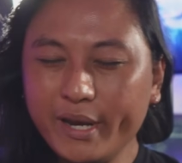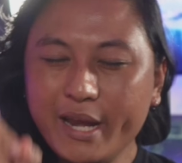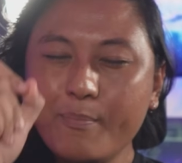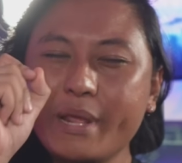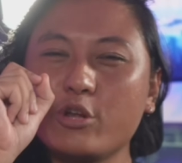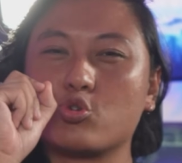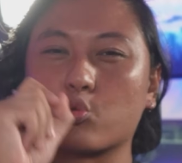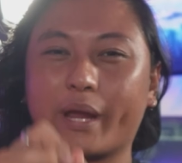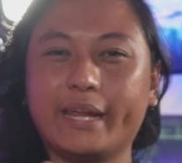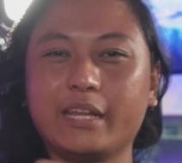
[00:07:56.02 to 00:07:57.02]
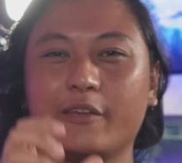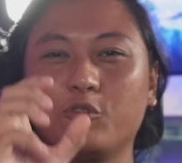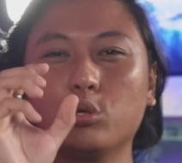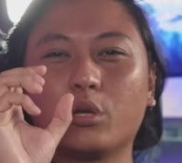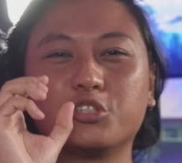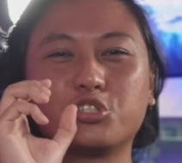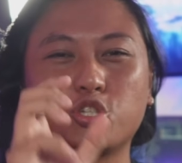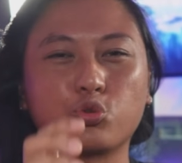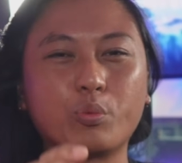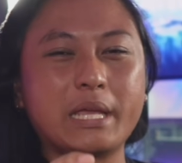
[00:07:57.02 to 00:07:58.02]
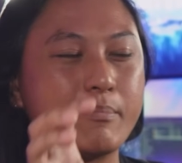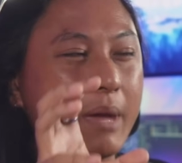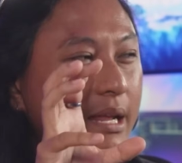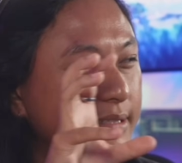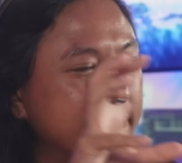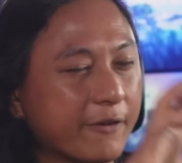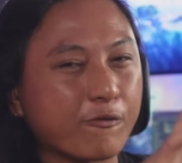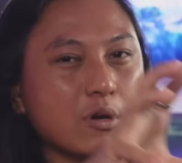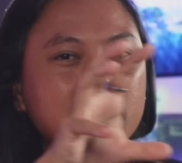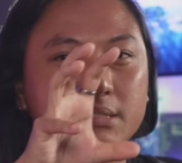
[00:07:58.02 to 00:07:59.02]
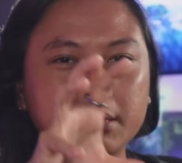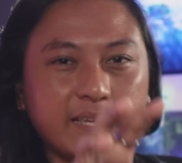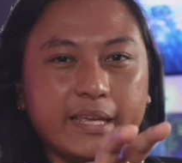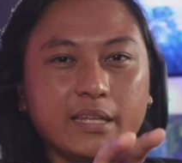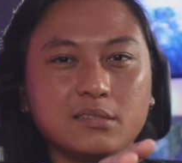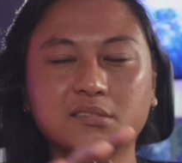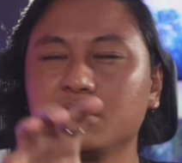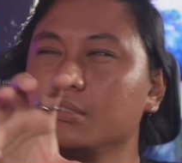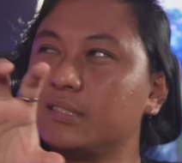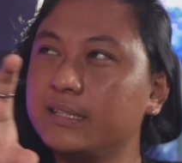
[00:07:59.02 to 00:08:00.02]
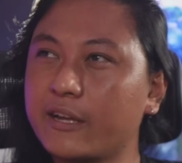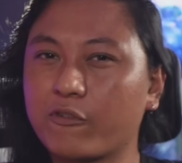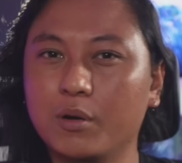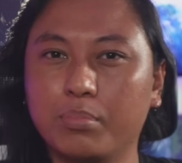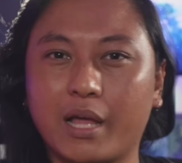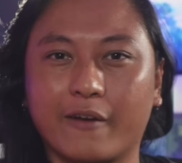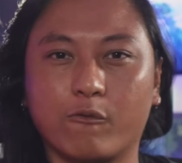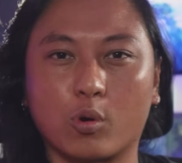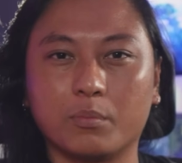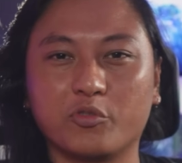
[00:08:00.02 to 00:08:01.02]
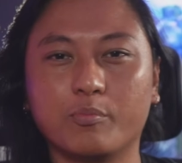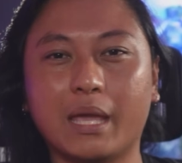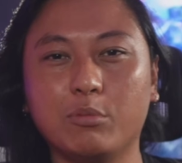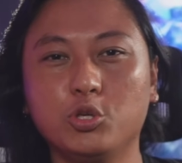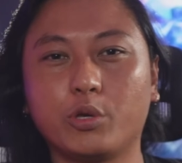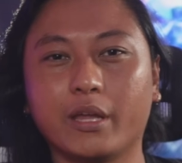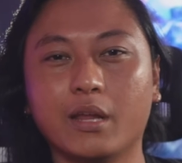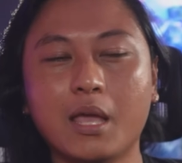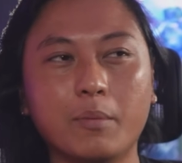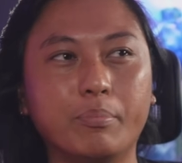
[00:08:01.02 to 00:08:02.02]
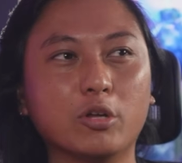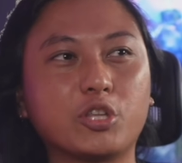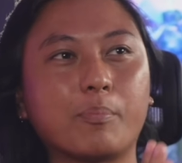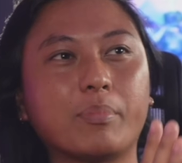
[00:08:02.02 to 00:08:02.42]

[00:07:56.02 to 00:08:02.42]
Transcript: it be great if you could stream different scenes to different platforms? Maybe you could build up a